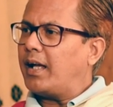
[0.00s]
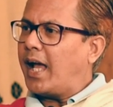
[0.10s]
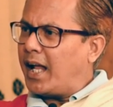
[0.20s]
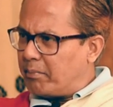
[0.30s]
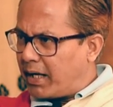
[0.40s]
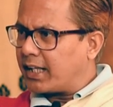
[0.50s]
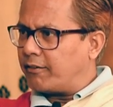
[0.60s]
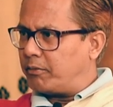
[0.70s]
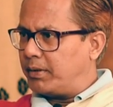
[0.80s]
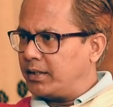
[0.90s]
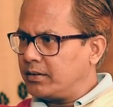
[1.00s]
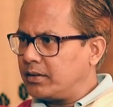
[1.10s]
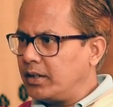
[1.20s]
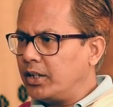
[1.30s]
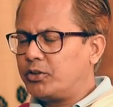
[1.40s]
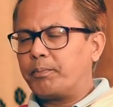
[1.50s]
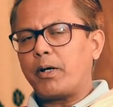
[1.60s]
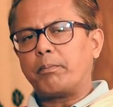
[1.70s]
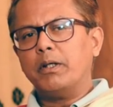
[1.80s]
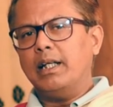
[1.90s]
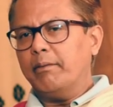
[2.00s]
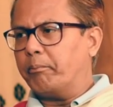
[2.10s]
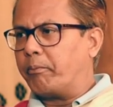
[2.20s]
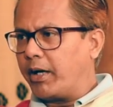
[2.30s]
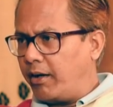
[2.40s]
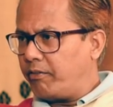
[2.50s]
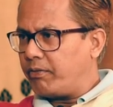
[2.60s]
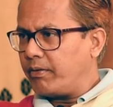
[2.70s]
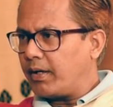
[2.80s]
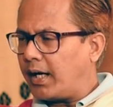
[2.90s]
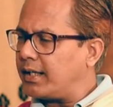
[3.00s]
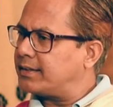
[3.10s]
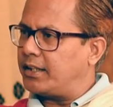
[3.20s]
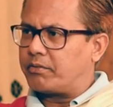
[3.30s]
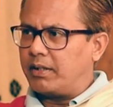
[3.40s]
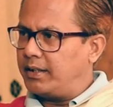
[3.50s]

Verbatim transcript: and my government to properly brief our central